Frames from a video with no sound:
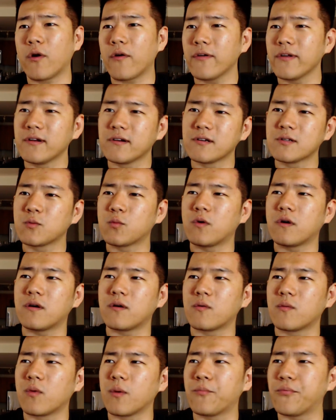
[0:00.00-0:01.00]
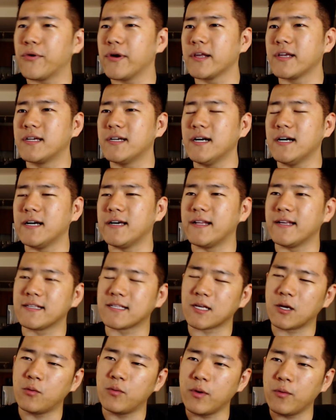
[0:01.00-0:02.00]
Warriors were pretty good, and
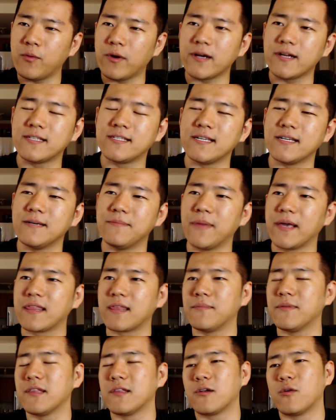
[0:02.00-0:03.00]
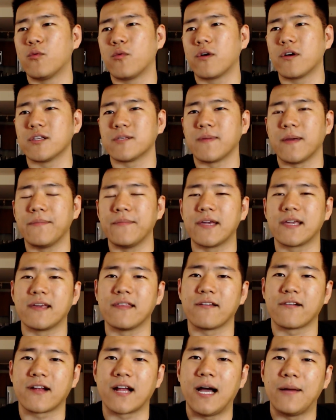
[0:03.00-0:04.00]
so we wanted to make them a little worse by
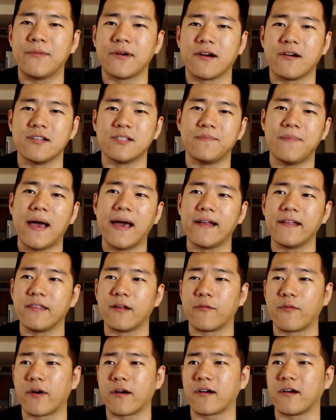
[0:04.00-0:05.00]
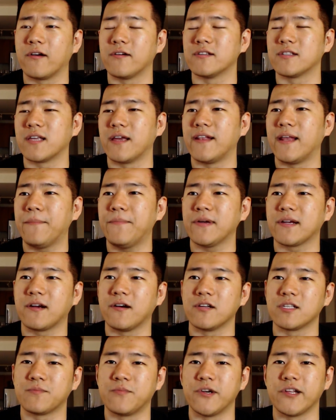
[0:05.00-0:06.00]
making their common cards bad and their rare cards and epic
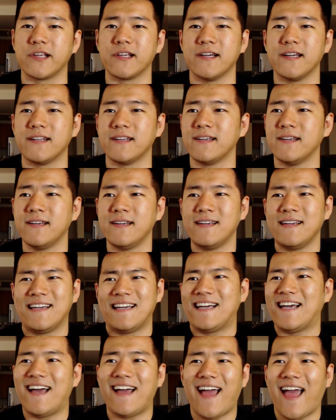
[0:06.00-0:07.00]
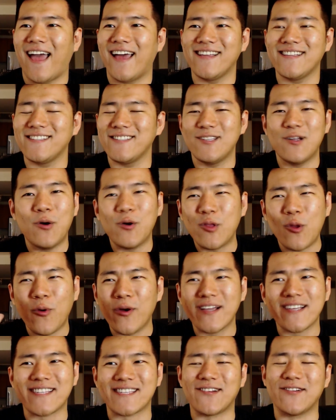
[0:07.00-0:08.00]
cards pretty good. No
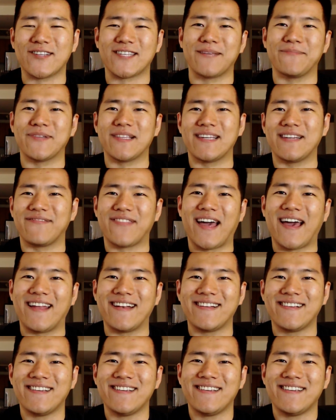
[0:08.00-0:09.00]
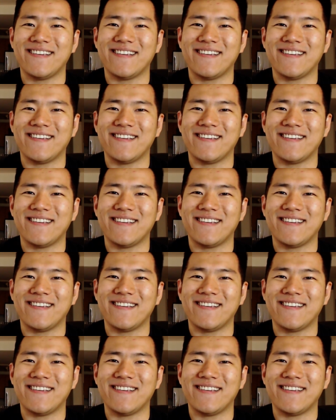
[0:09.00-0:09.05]
one can seriously believe that.